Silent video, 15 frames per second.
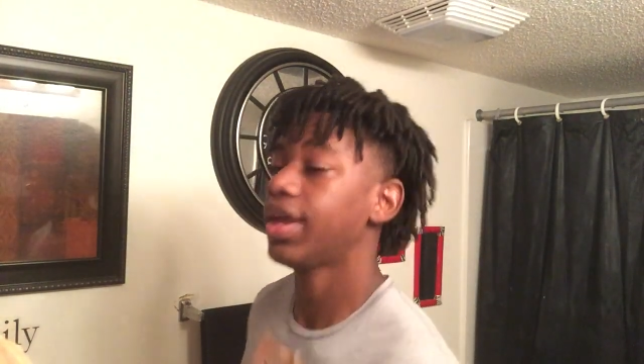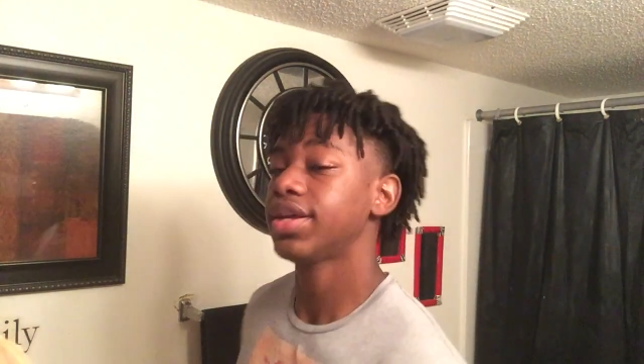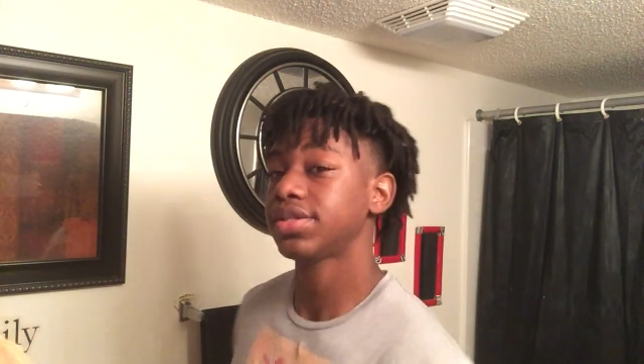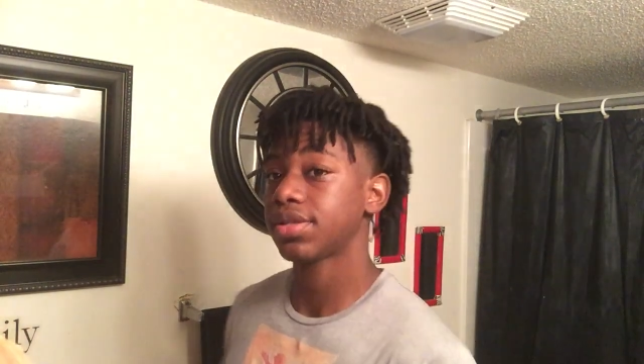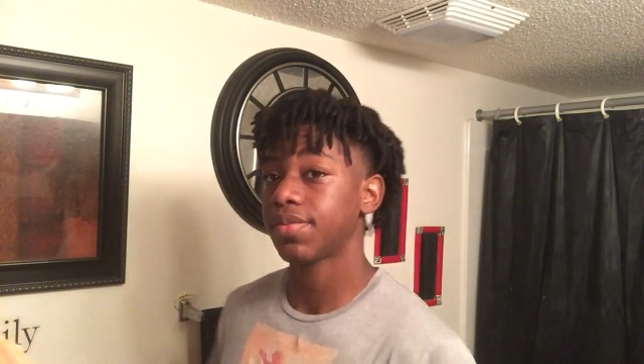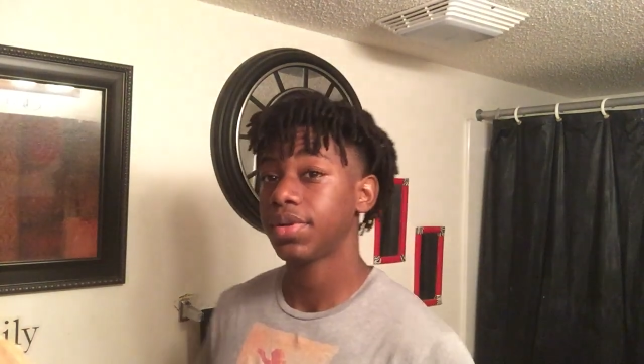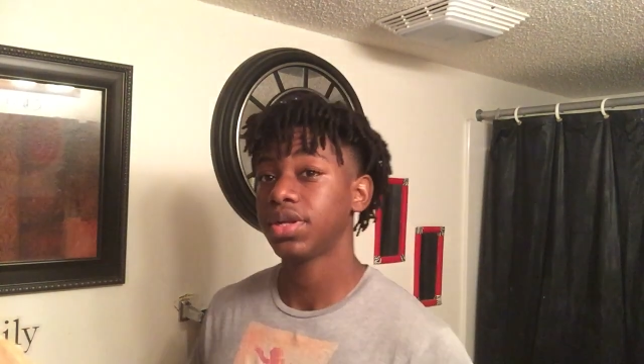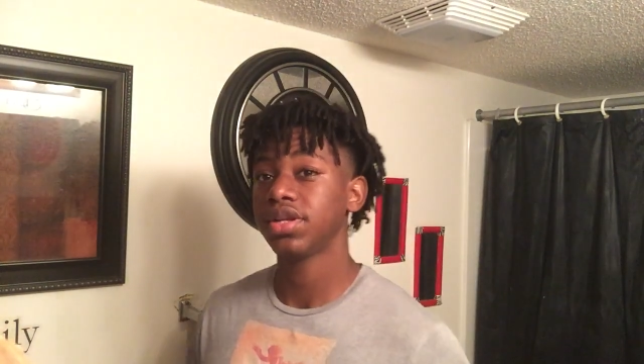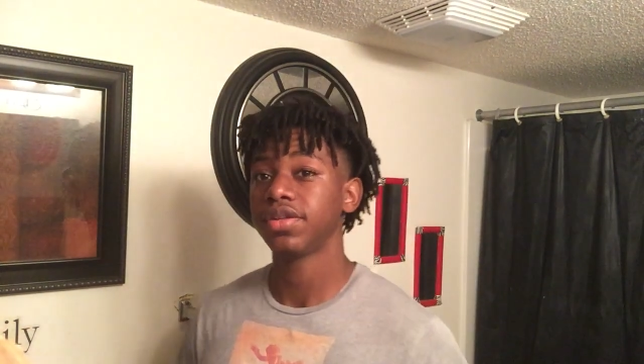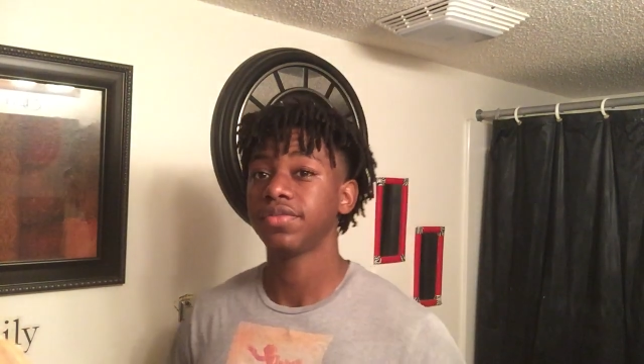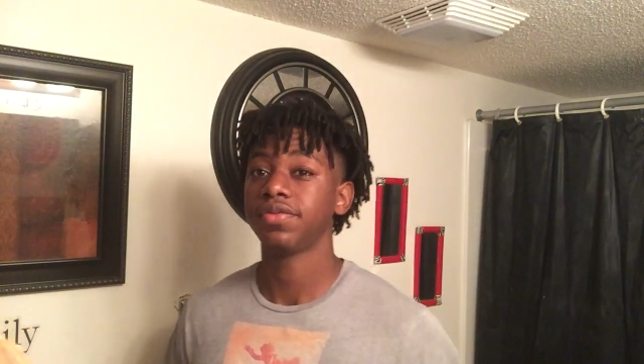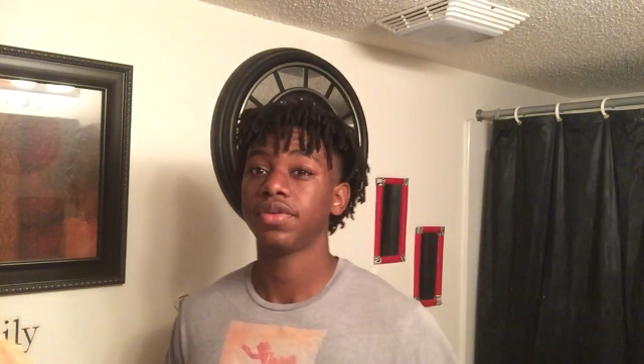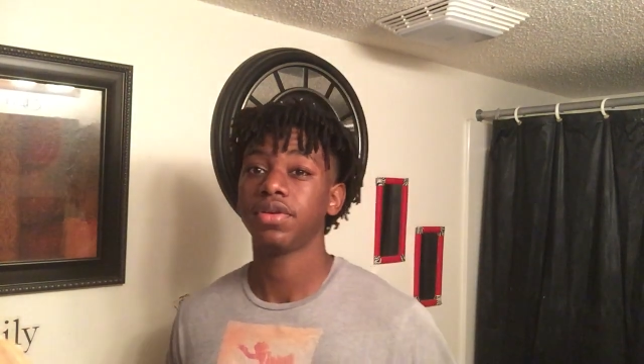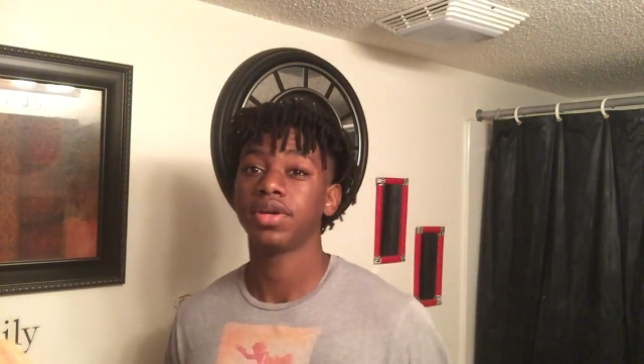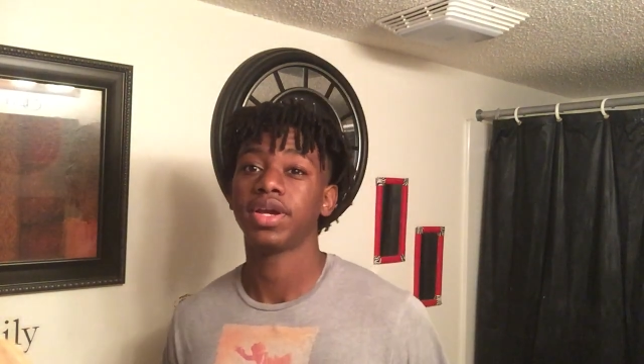Last time I did
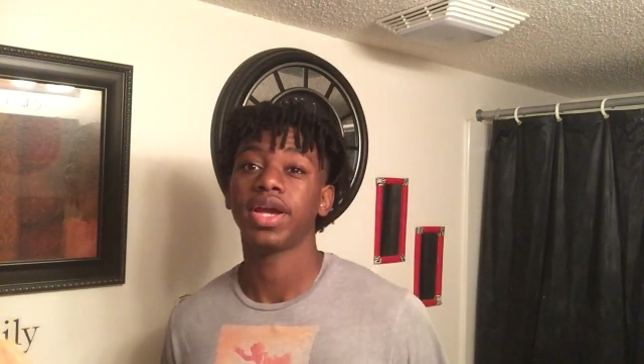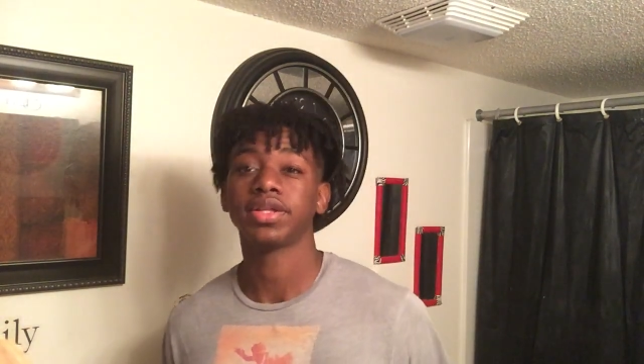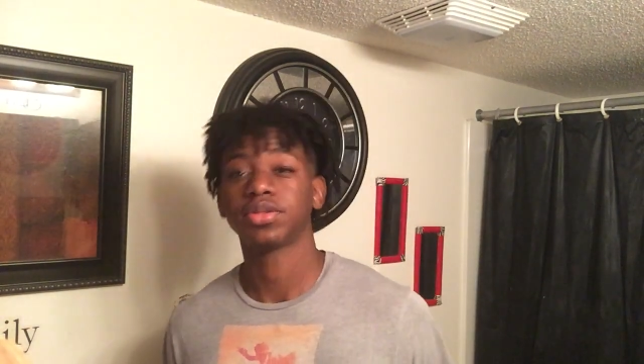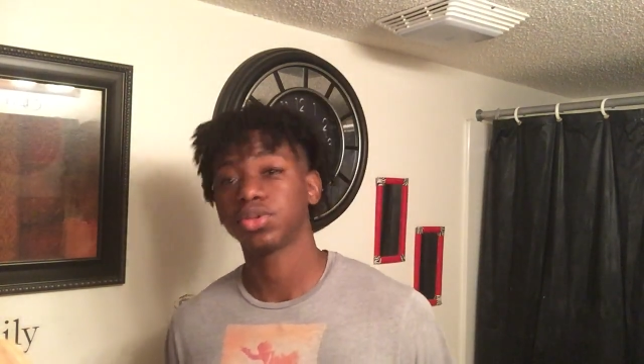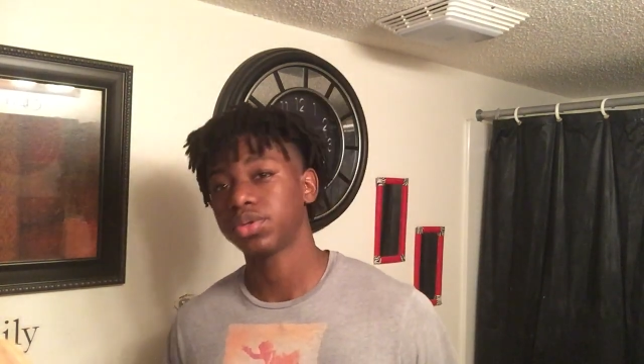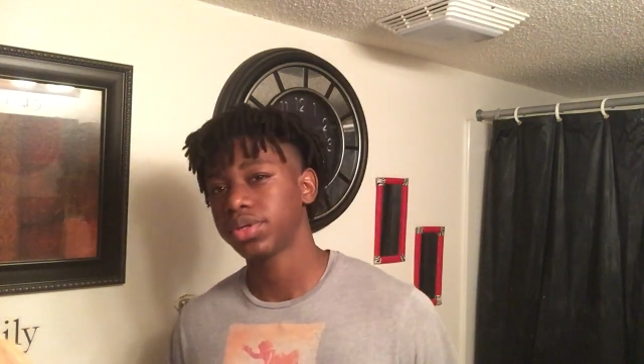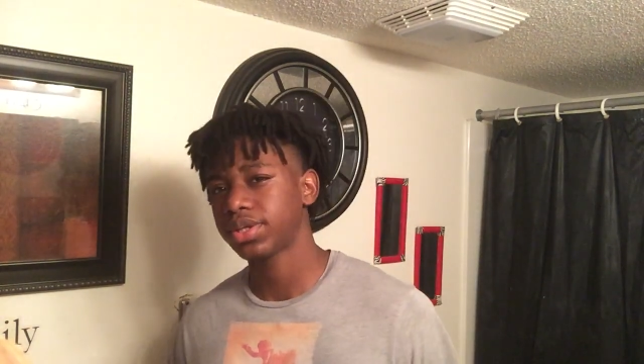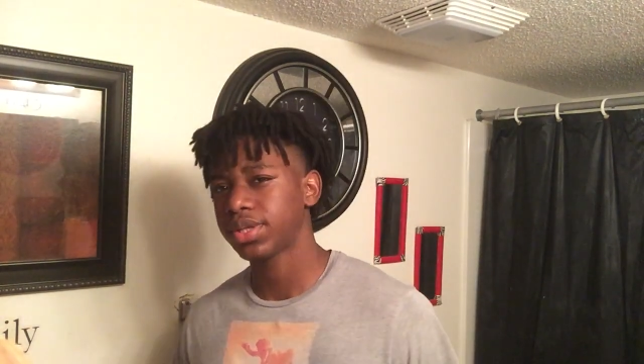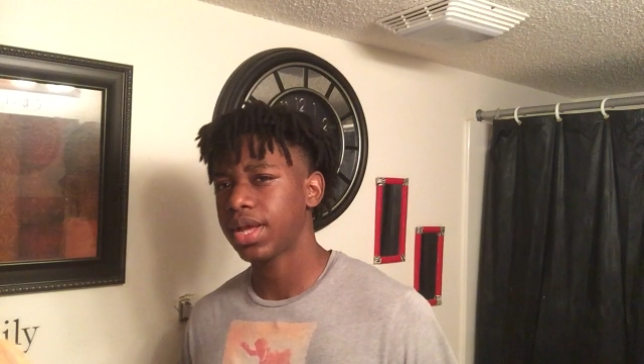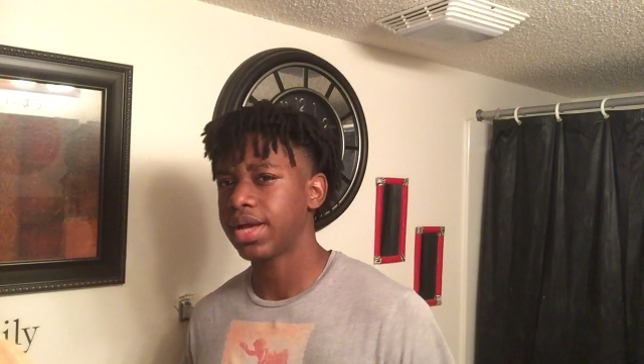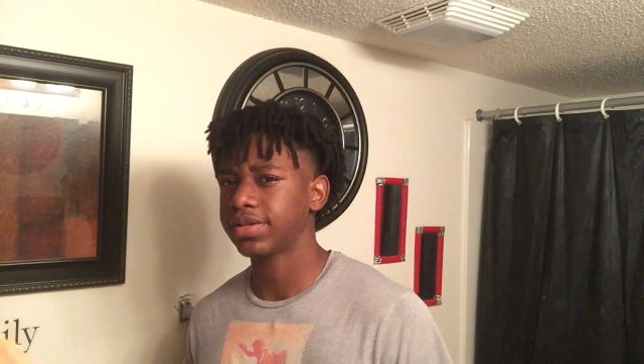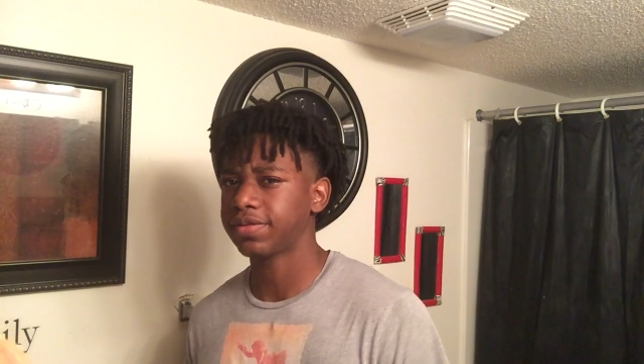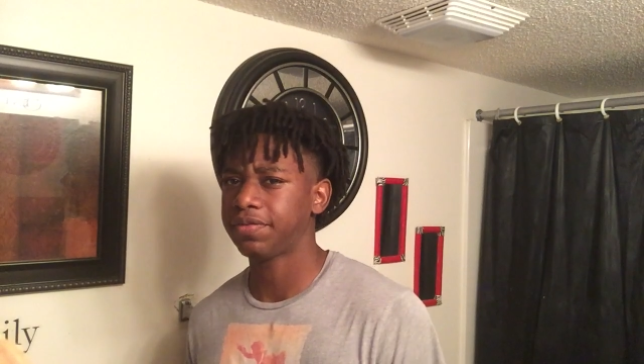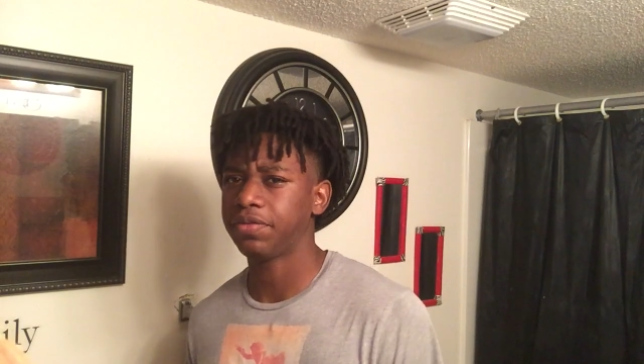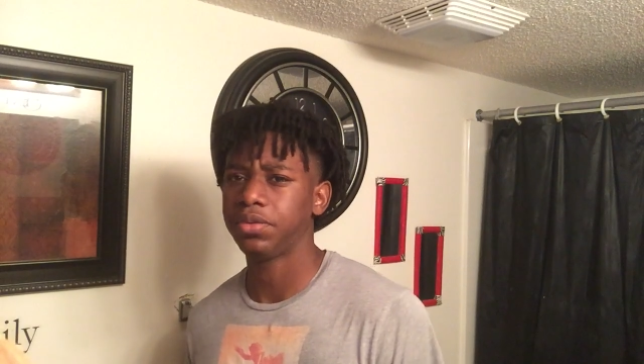this video, it got
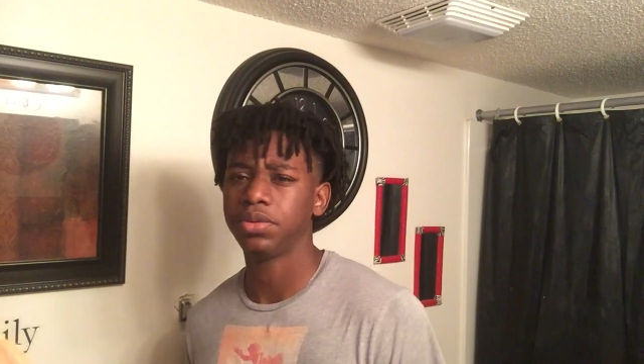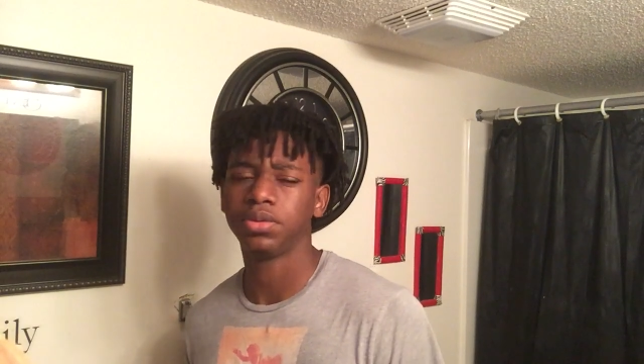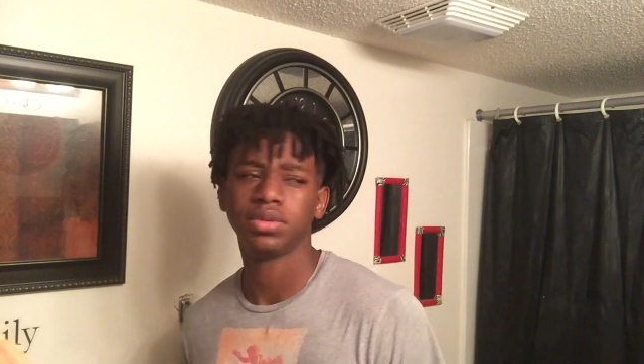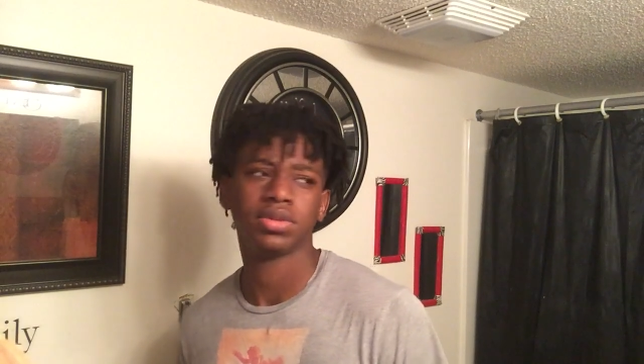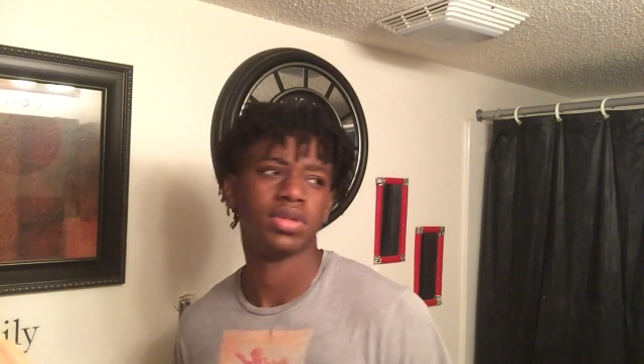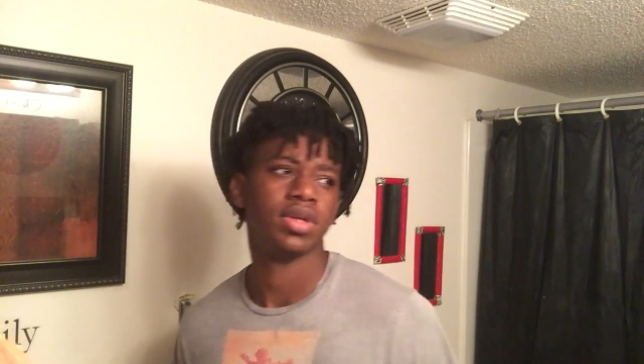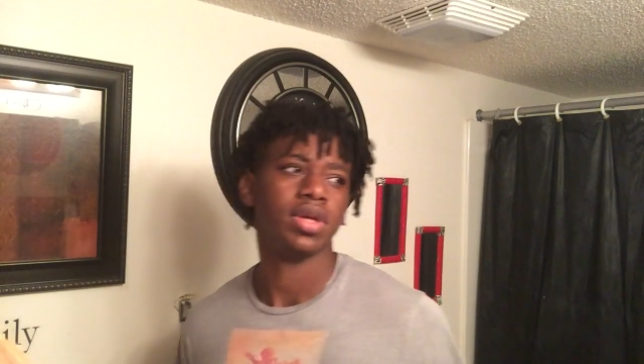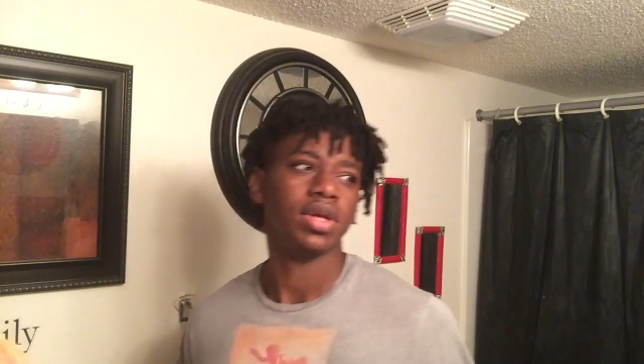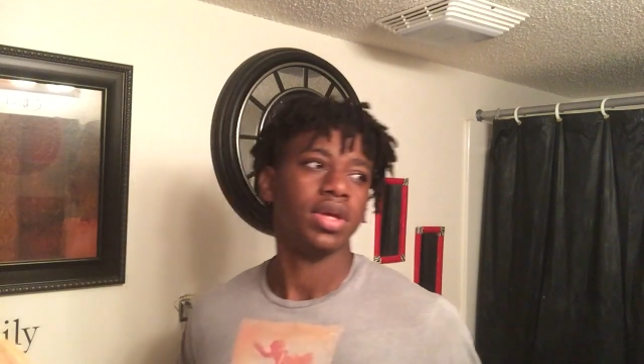12,000 views.